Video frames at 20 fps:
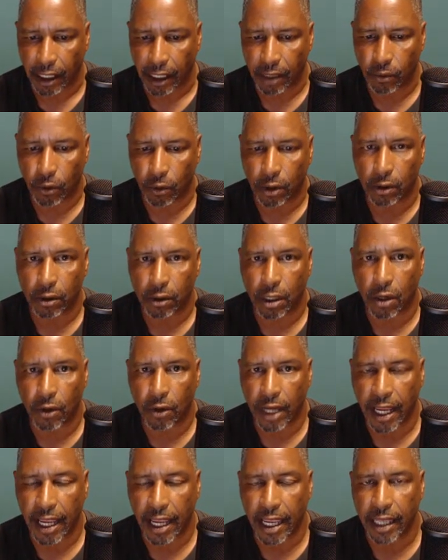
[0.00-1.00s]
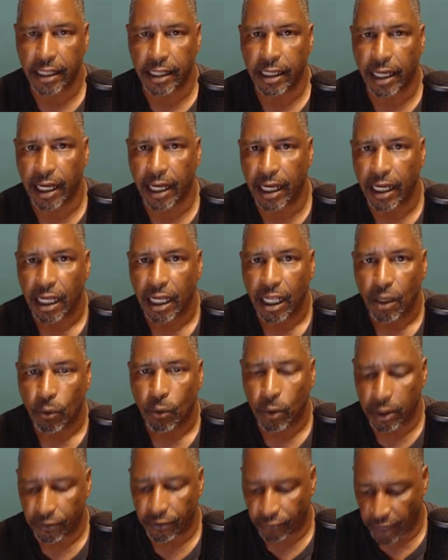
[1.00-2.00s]
and we'll go ahead
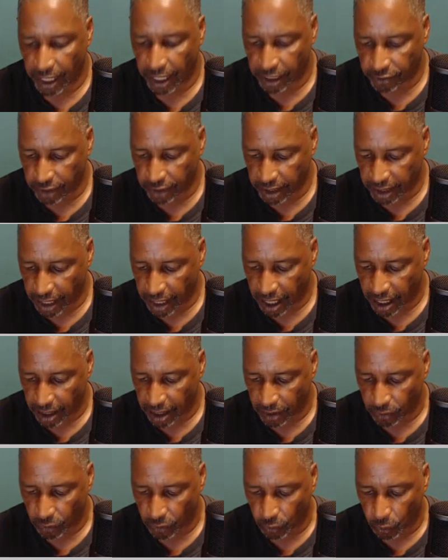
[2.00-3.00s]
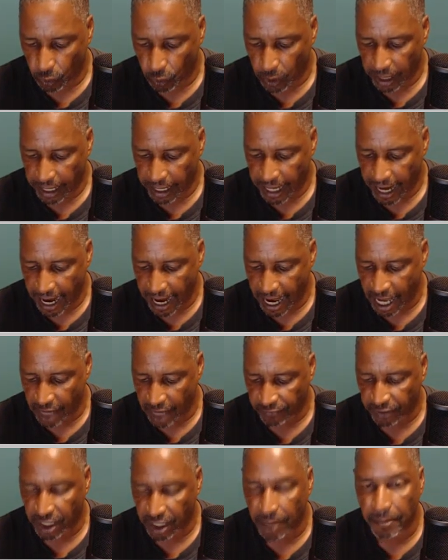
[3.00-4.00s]
with Vagrant. We
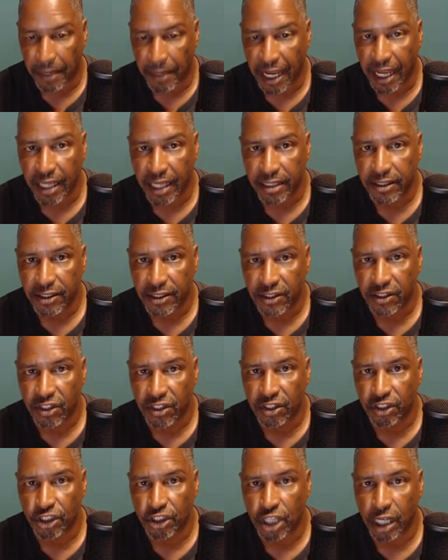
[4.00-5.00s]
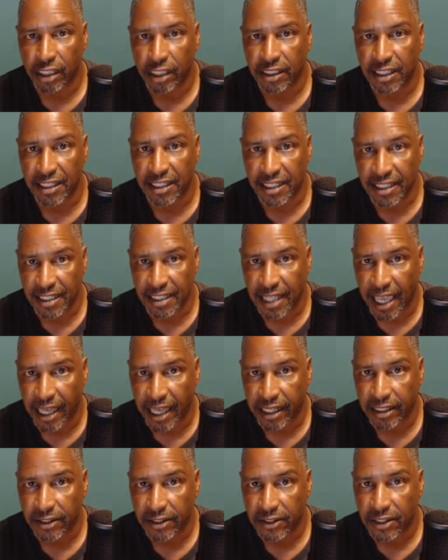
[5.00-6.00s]
have commands to check the
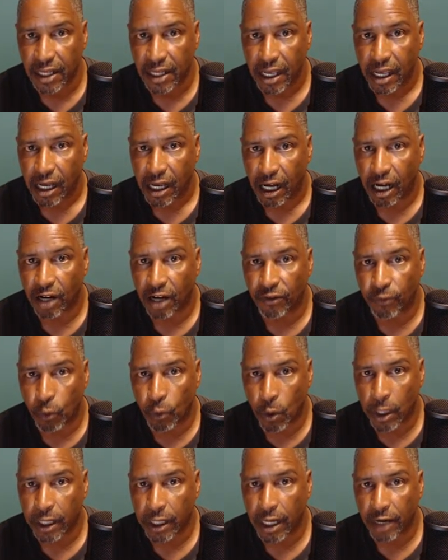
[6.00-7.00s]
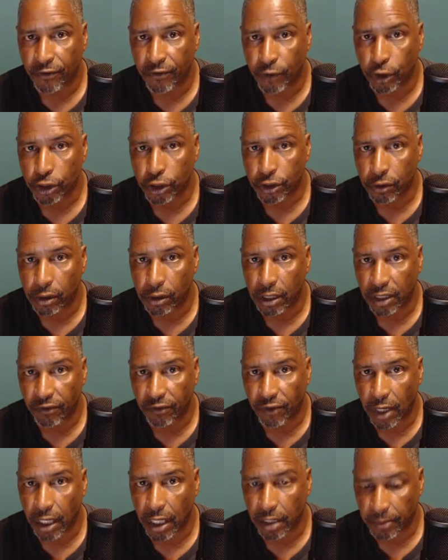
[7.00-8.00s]
status of what our virtual
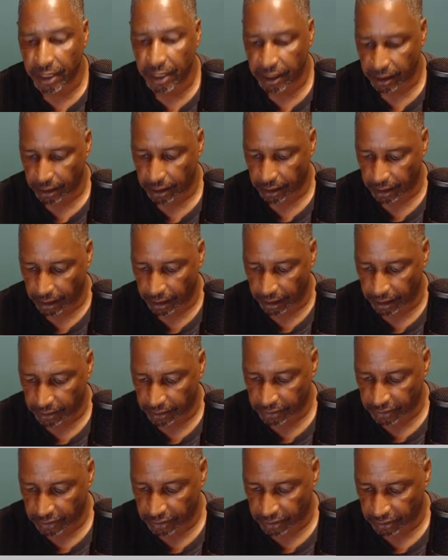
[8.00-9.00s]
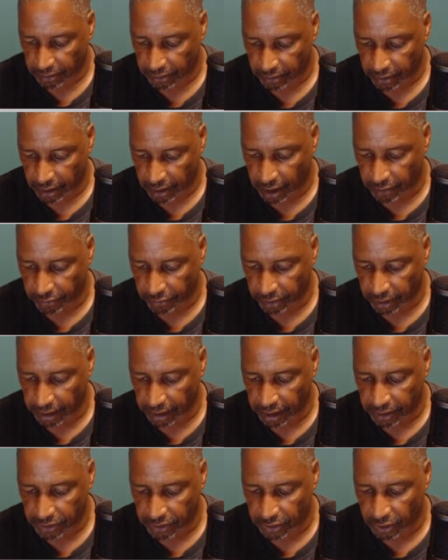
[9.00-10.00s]
environment is
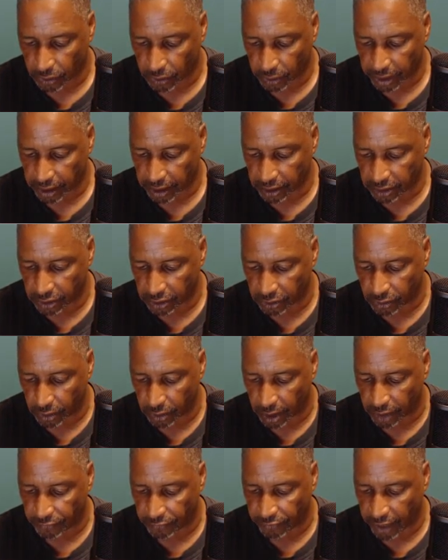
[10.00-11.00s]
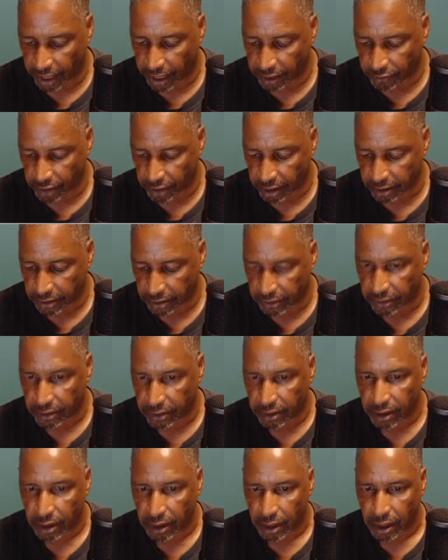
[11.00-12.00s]
currently, so we can do a Vagrant
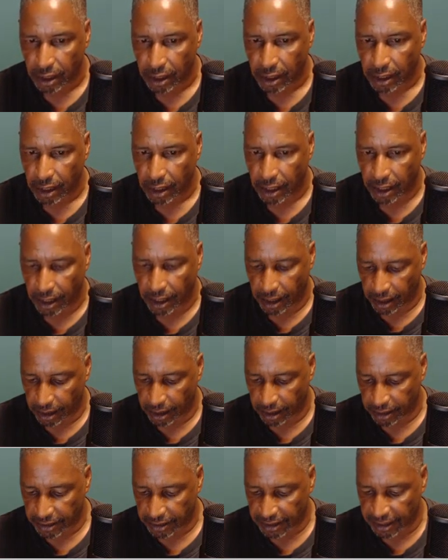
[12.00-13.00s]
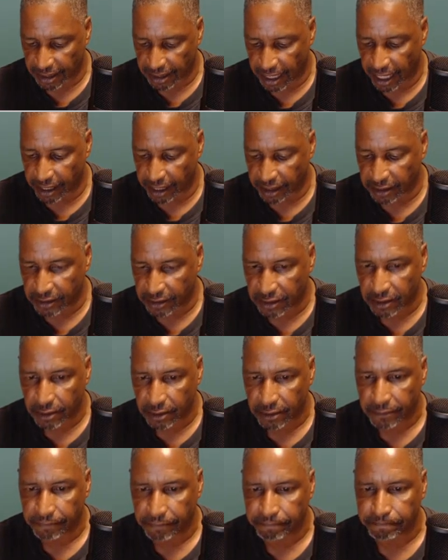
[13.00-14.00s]
status.